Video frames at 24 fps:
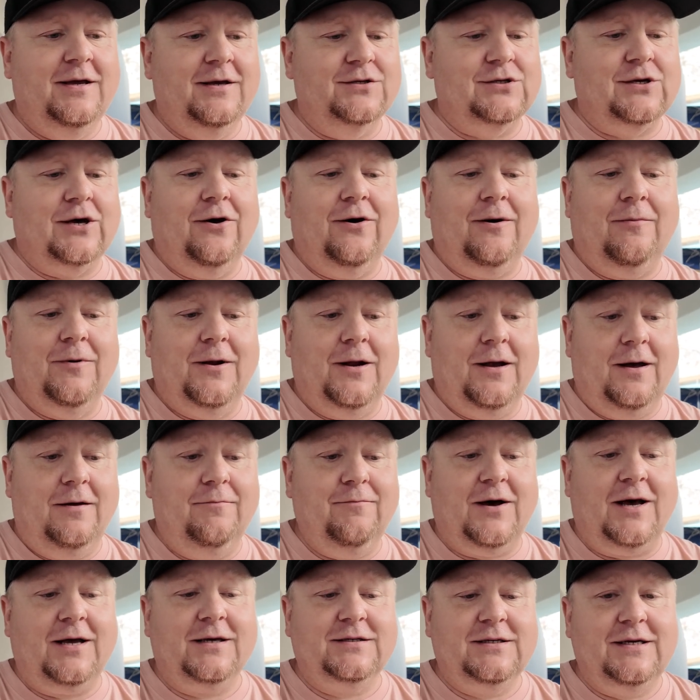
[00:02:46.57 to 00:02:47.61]
So I'm going
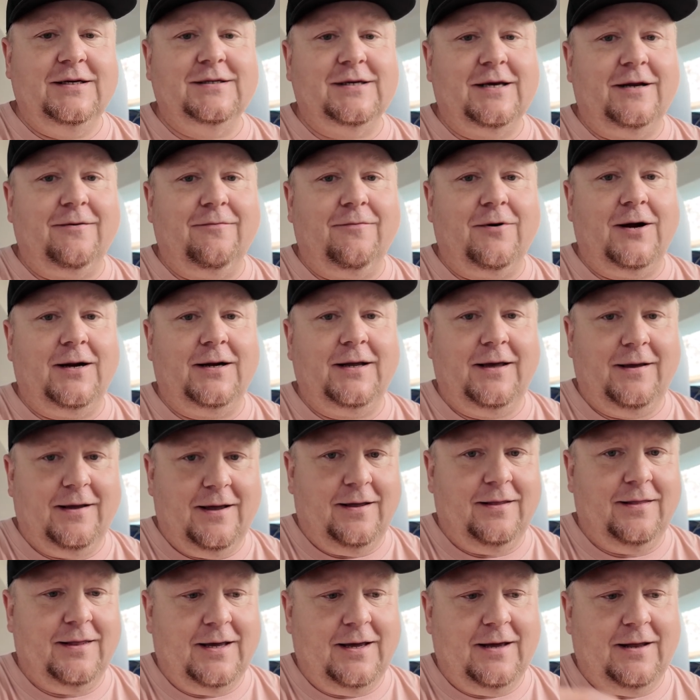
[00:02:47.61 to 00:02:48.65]
to unbox these, get them ready,
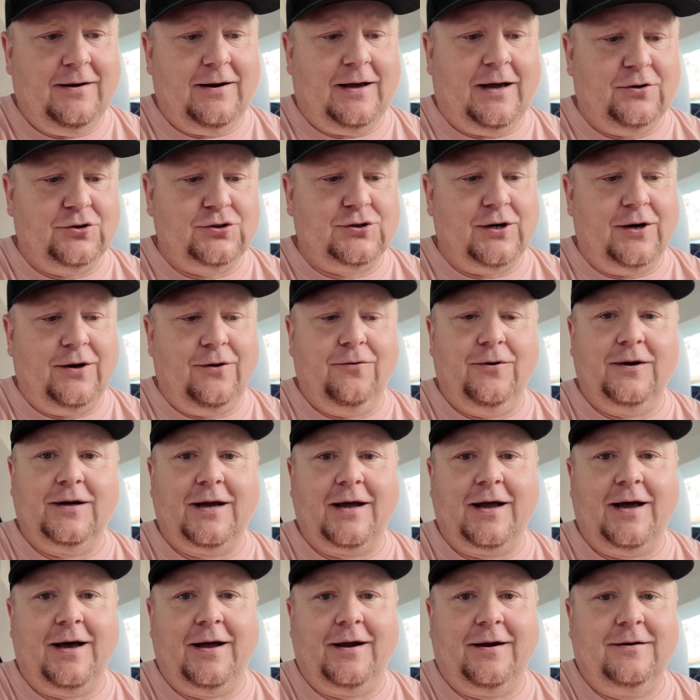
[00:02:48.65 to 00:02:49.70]
and then I'll show you what
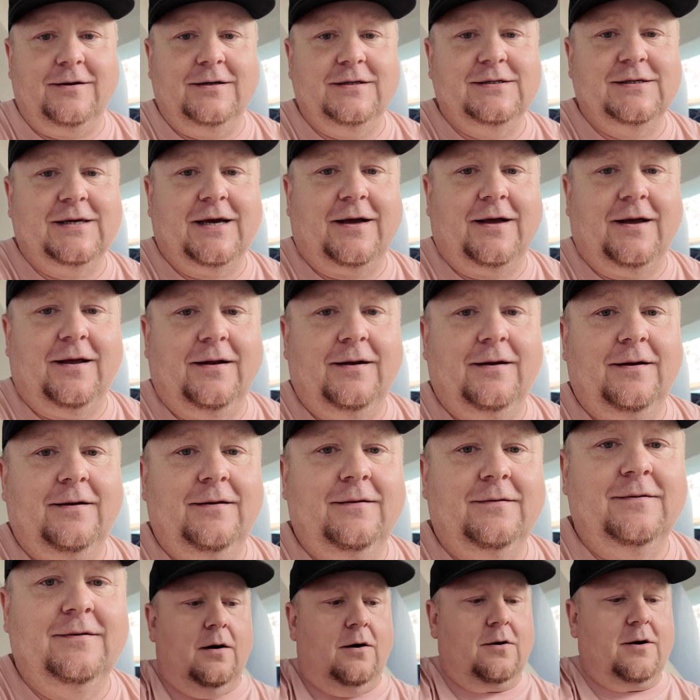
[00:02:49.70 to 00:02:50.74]
I got here in a second.
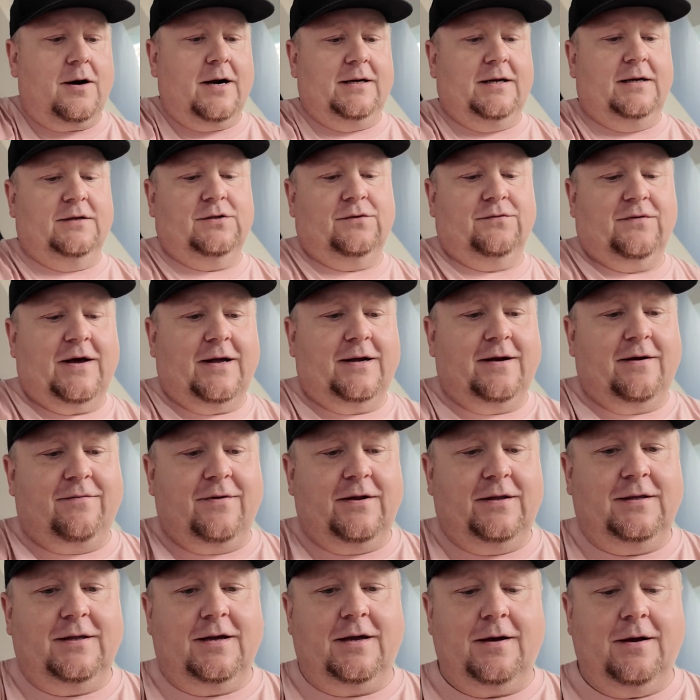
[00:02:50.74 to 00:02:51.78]
Alright, so I've got
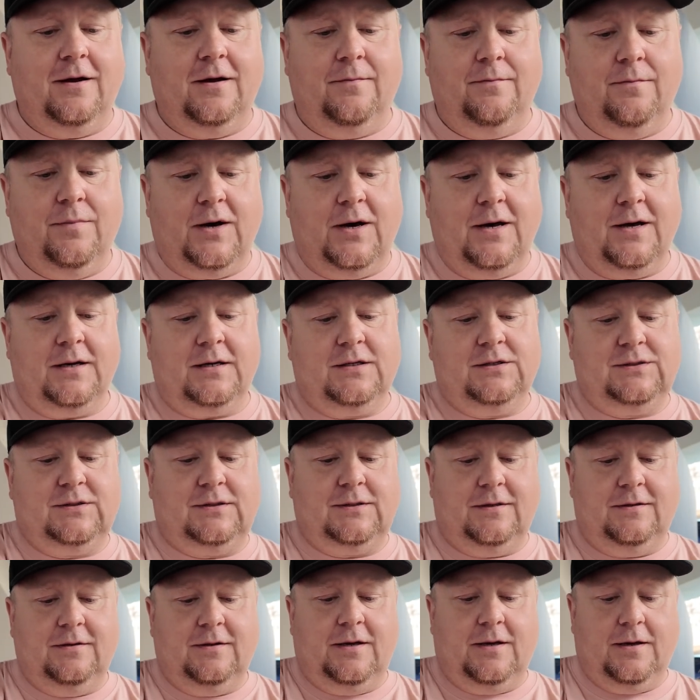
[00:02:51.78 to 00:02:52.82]
everything
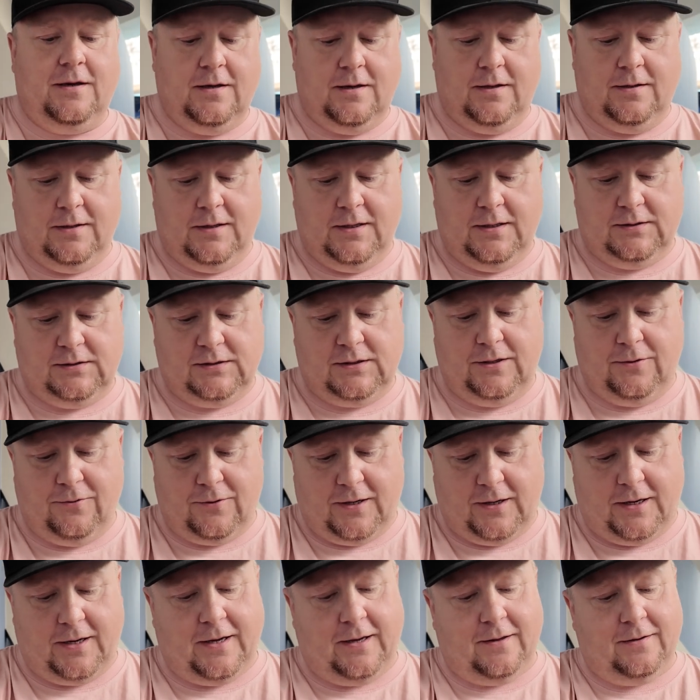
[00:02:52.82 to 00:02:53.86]
unboxed, and let's see what
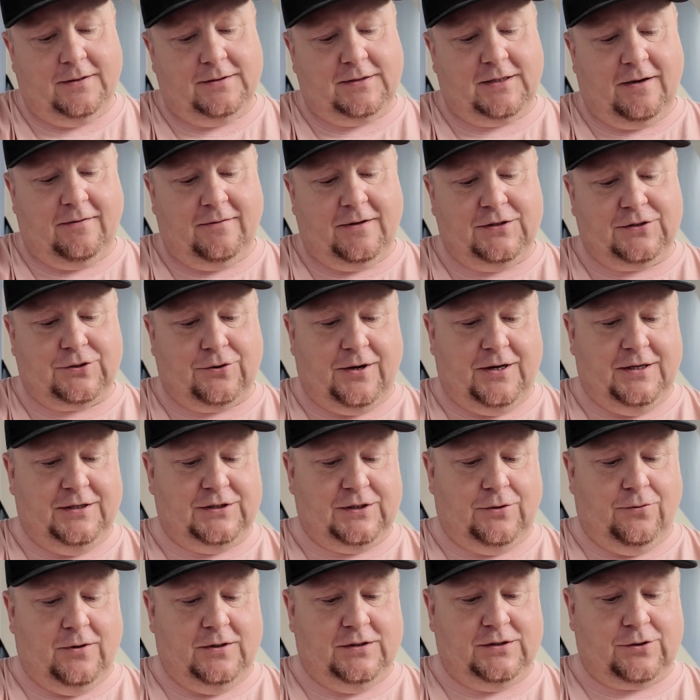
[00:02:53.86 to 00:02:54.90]
I get. Let's see if these are
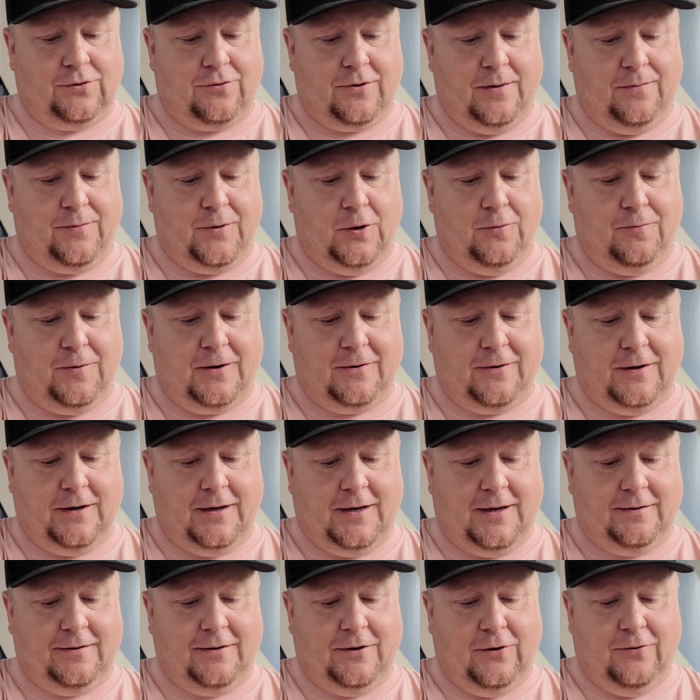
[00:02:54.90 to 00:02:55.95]
easy ones to rip open or
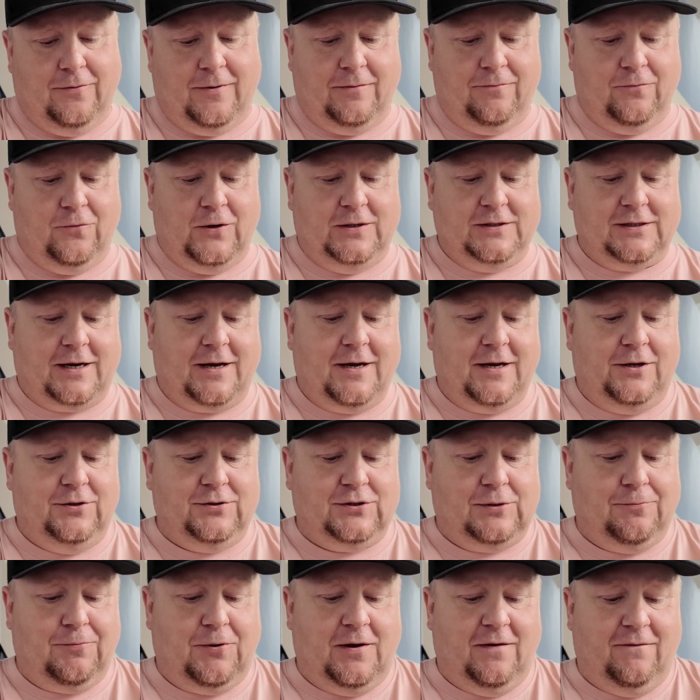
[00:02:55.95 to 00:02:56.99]
not. Oh, and ones I got to
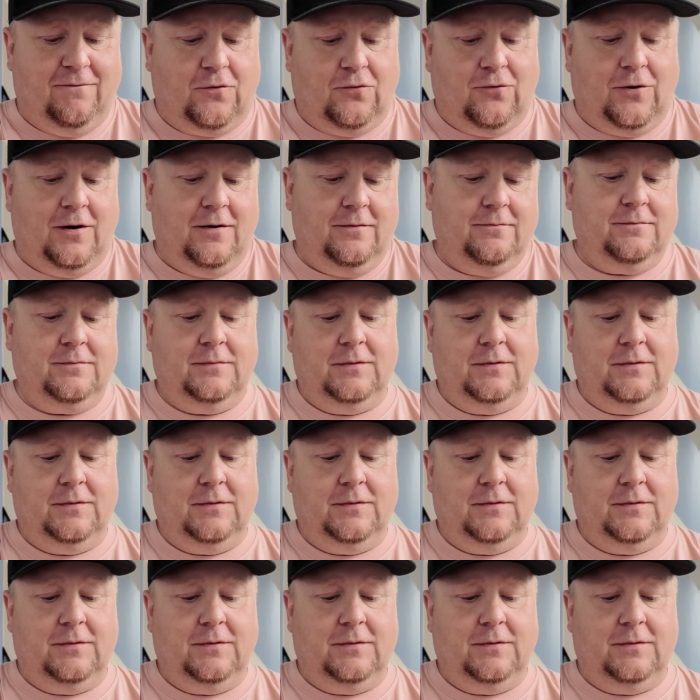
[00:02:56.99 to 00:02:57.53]
use a pin for.